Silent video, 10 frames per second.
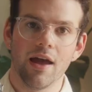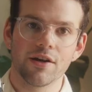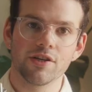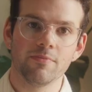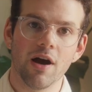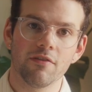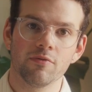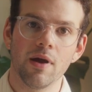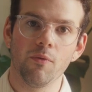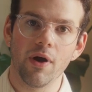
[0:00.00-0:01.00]
actually bought for
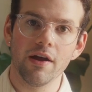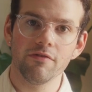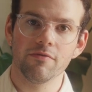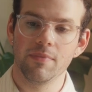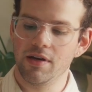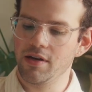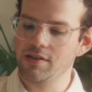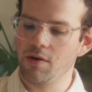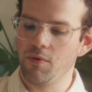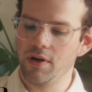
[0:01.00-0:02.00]
my wife because
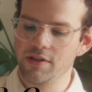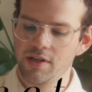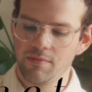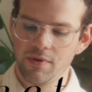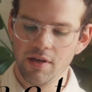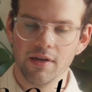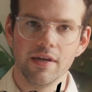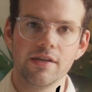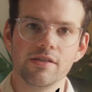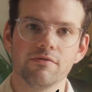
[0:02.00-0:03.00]
I wanted something
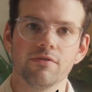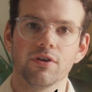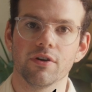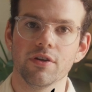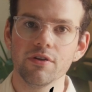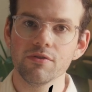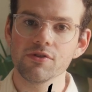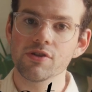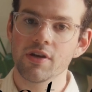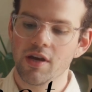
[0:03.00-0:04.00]
easy for her to use,